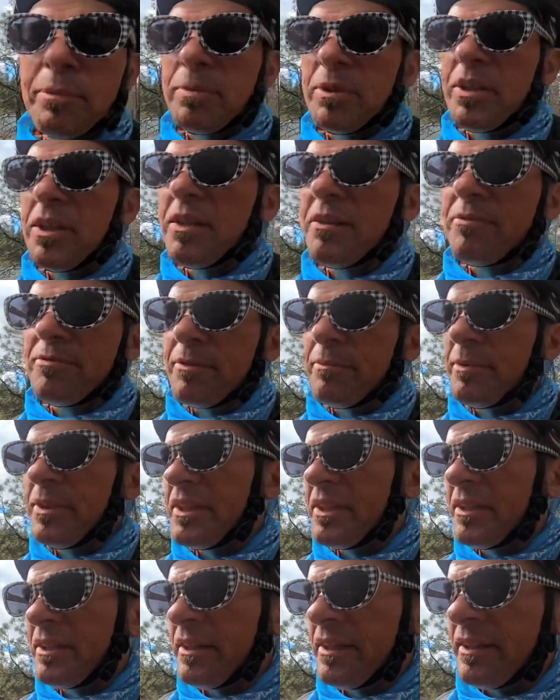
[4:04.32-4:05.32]
plug from
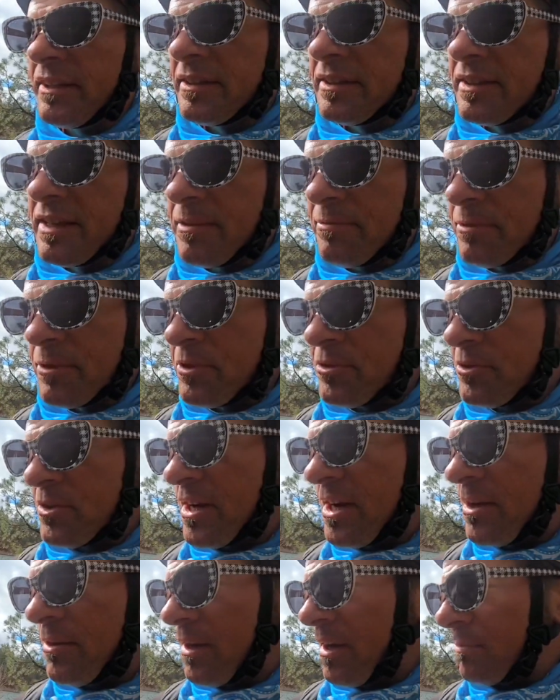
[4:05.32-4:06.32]
a different
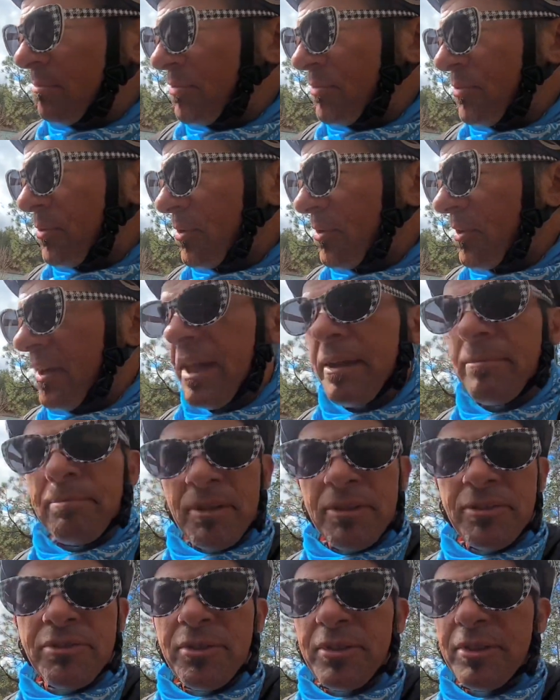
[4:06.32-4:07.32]
tree right before that.
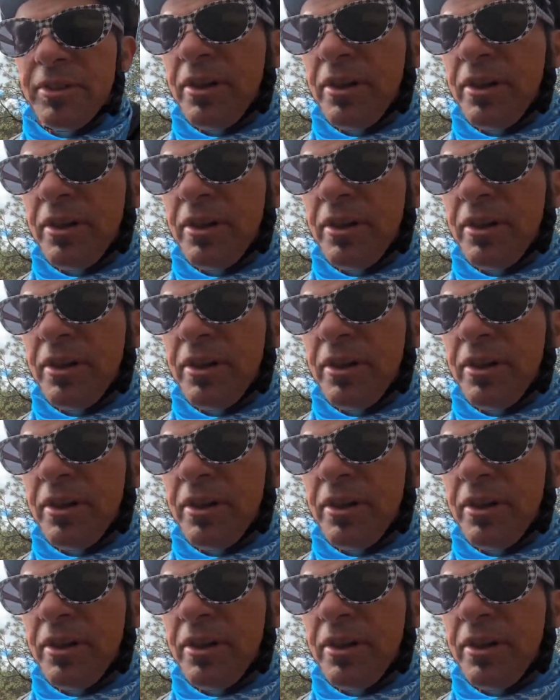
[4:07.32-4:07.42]
I should have